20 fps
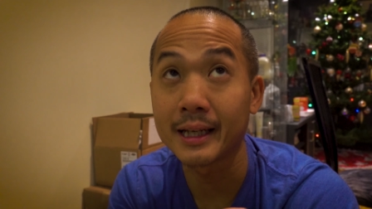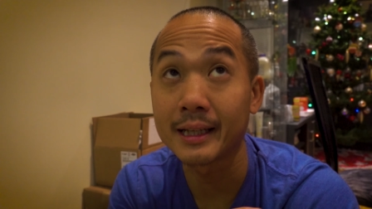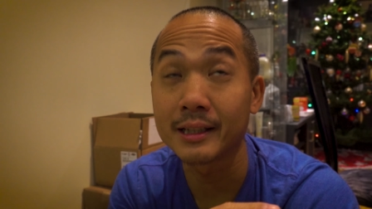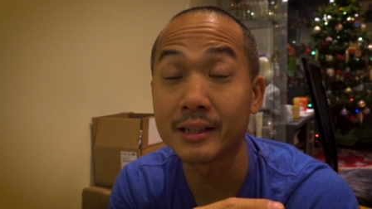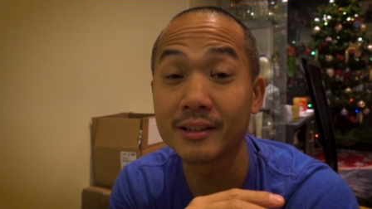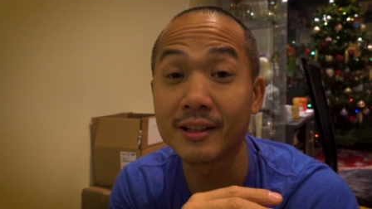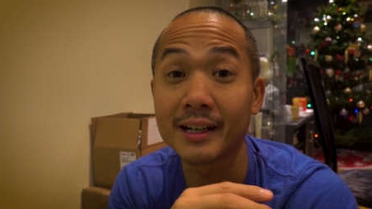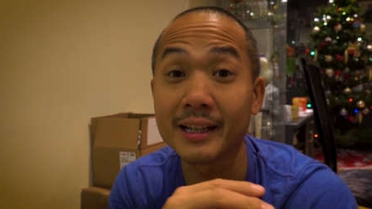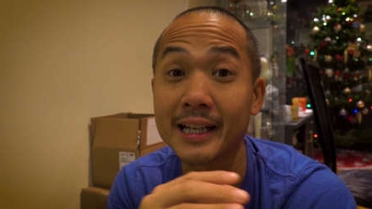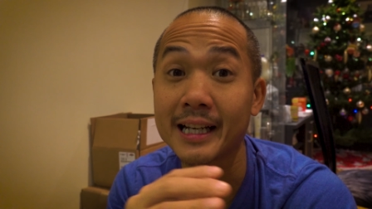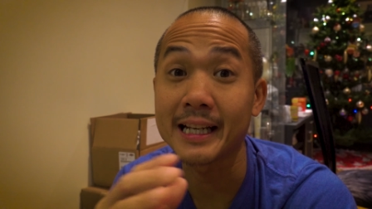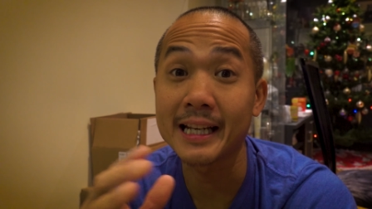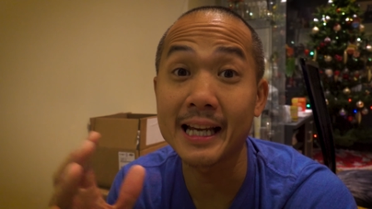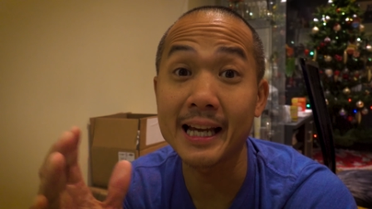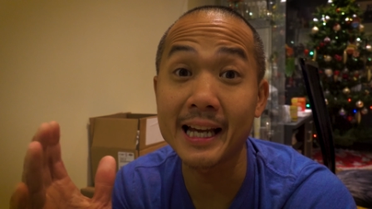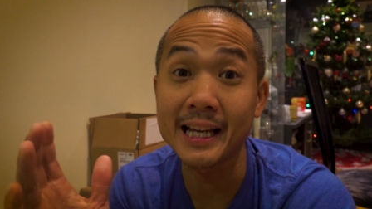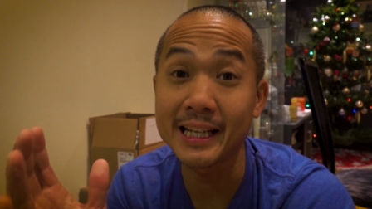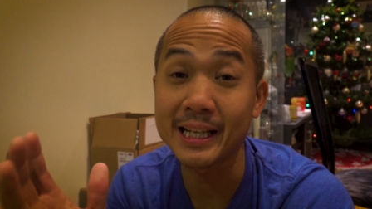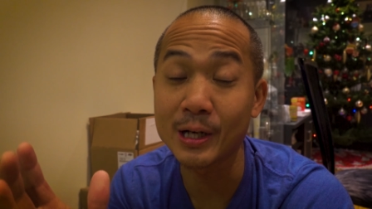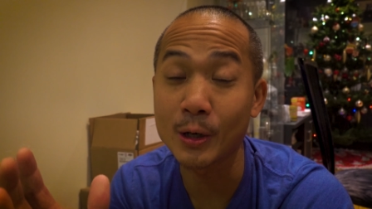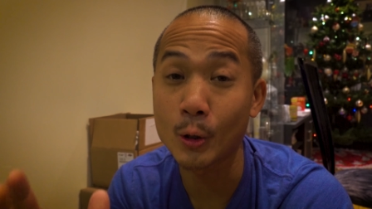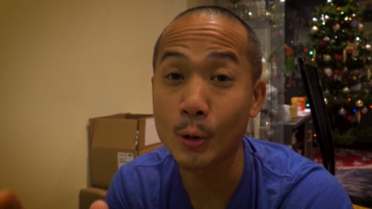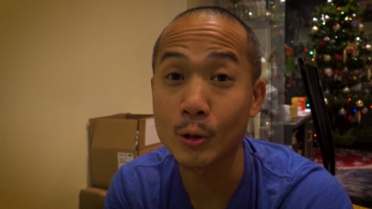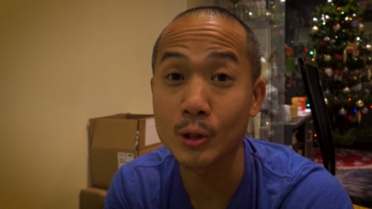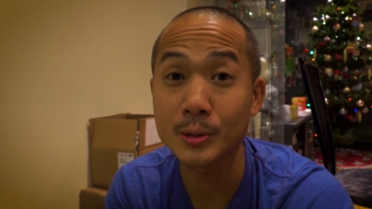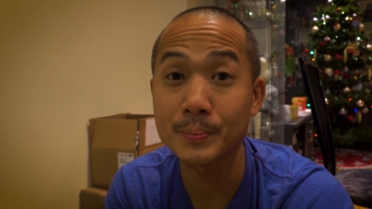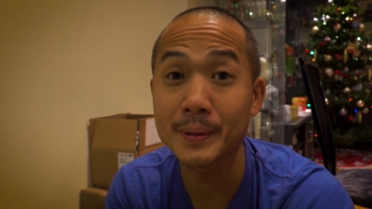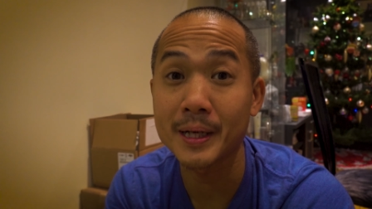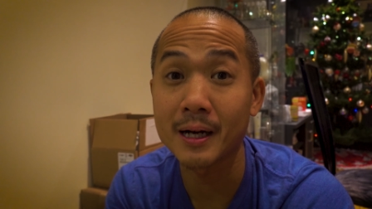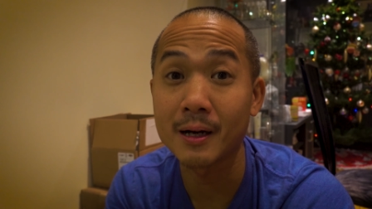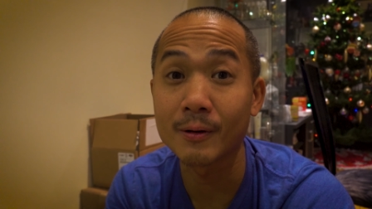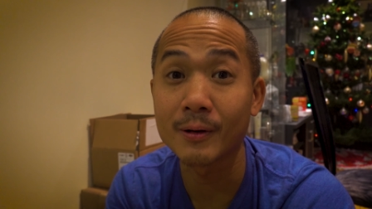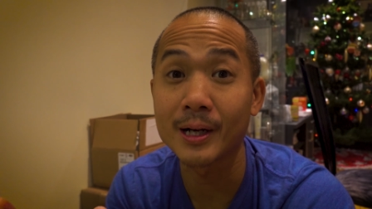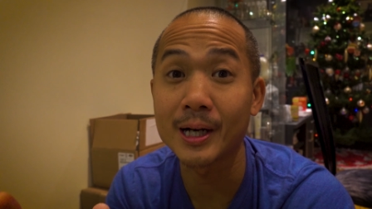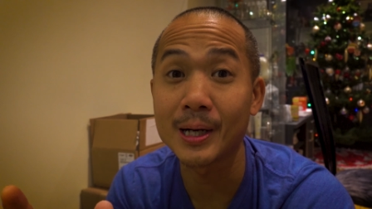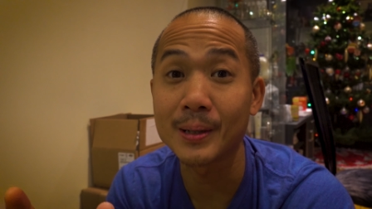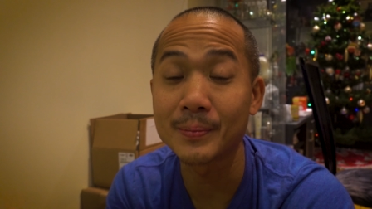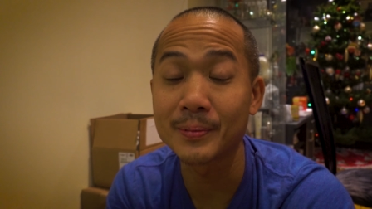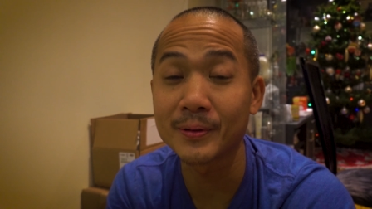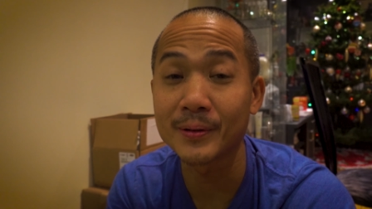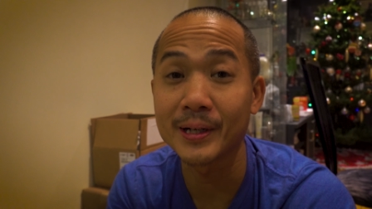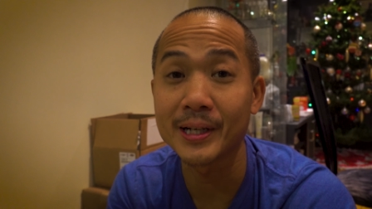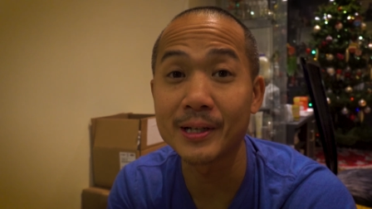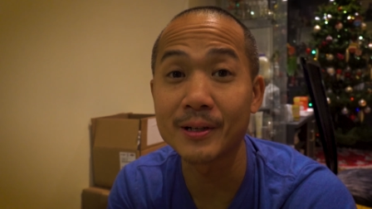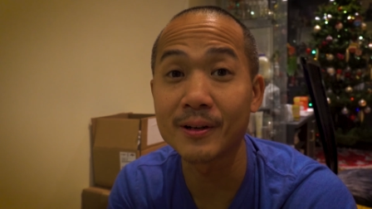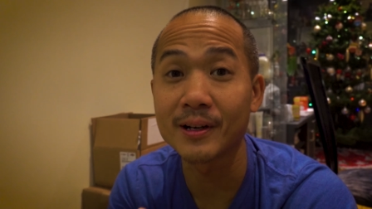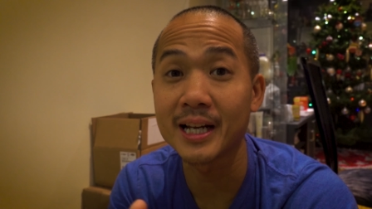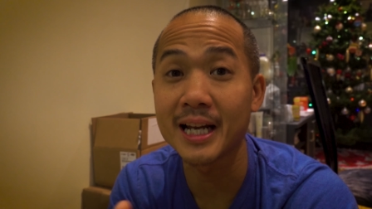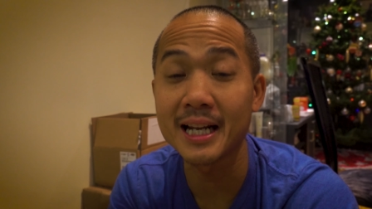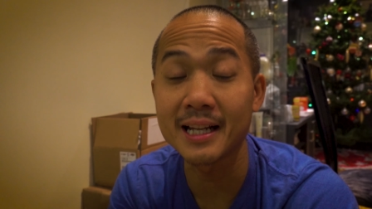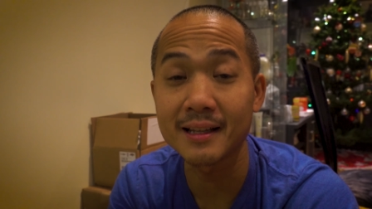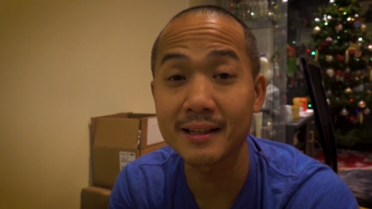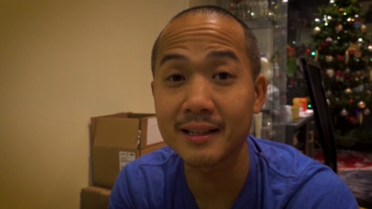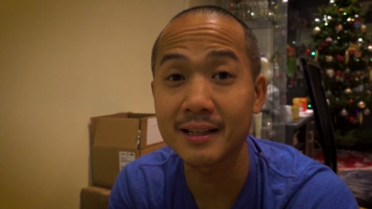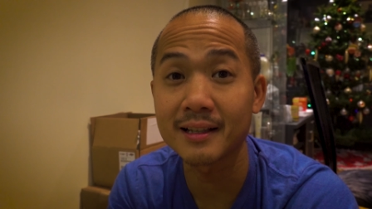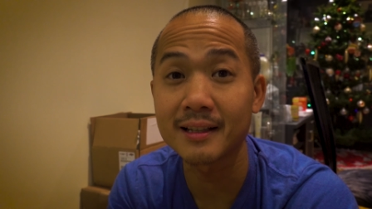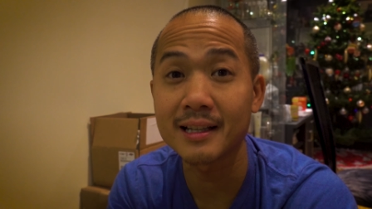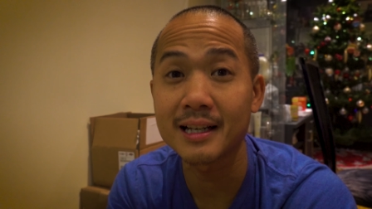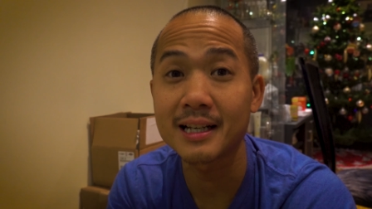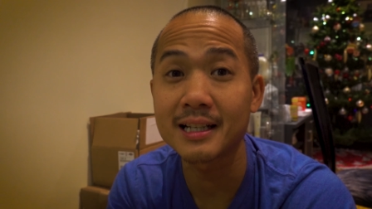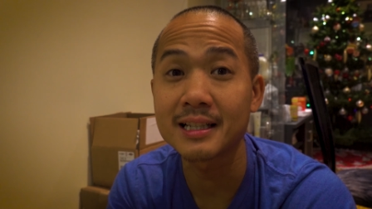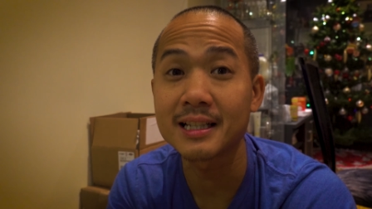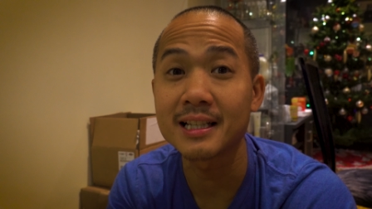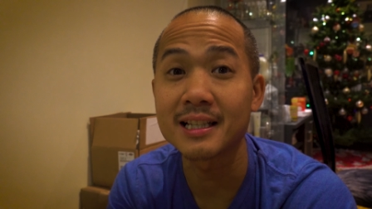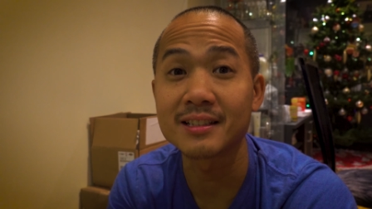You're not getting any horsepower upgrade or anything like that.